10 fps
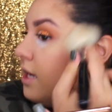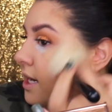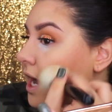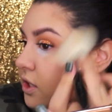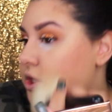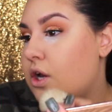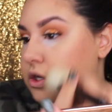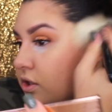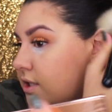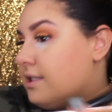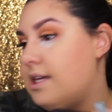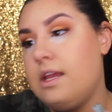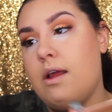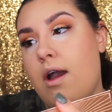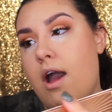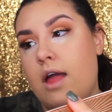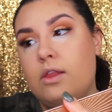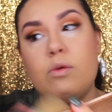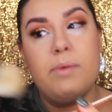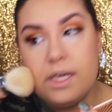It actually goes on the skin a
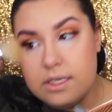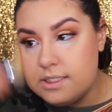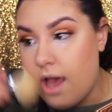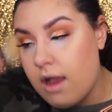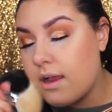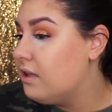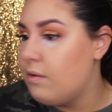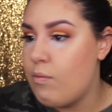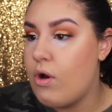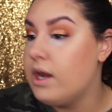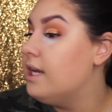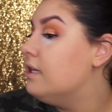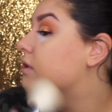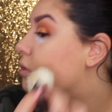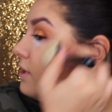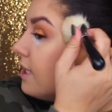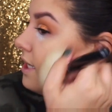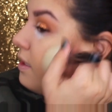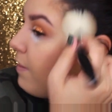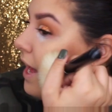little bit darker than what it looks like
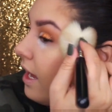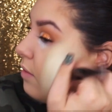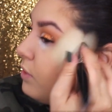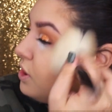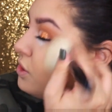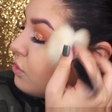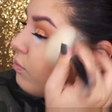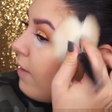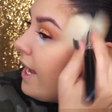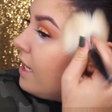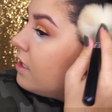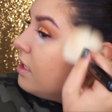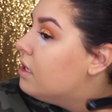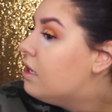in the pan, which is great.